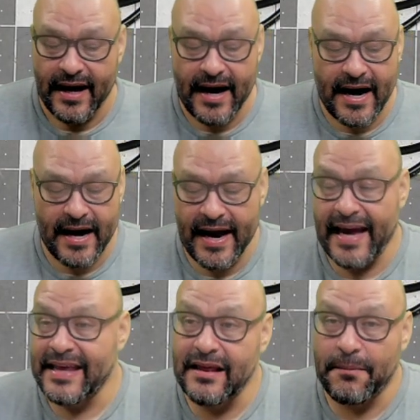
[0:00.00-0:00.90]
uh,
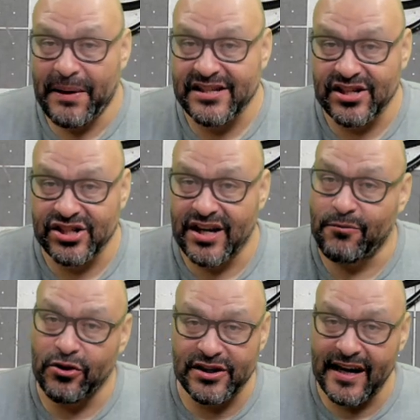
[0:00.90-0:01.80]
and then the PlayStation,
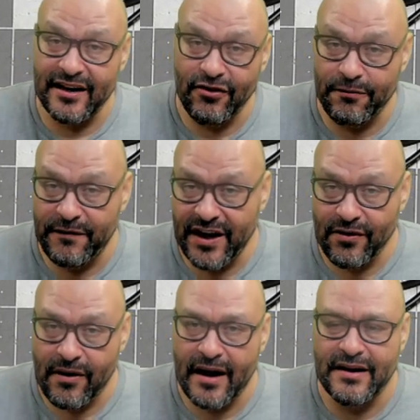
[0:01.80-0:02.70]
and we'll take a little
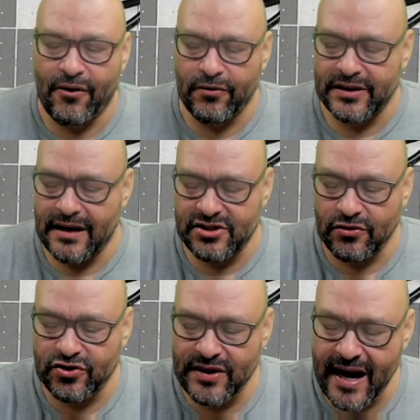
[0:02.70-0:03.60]
video on the whole thing.
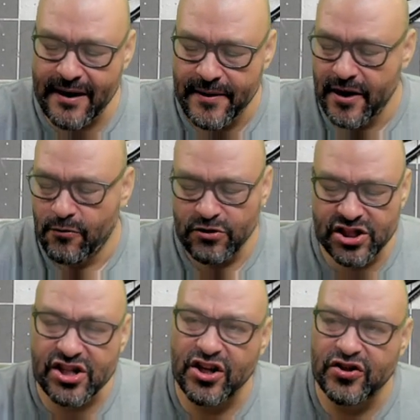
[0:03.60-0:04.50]
So today we're
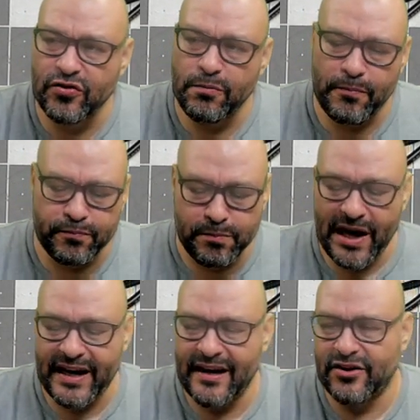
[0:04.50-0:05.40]
just gonna do
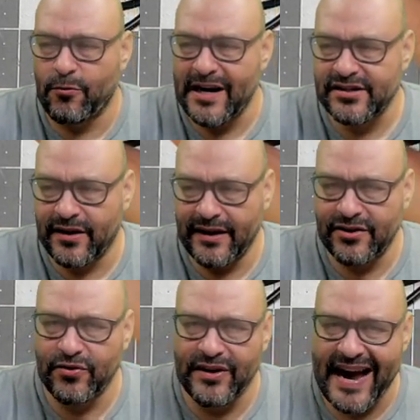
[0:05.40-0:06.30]
plugging in directly
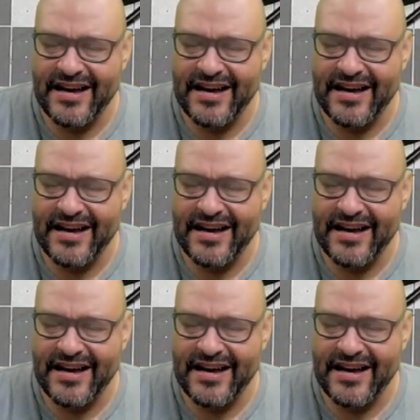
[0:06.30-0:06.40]
to the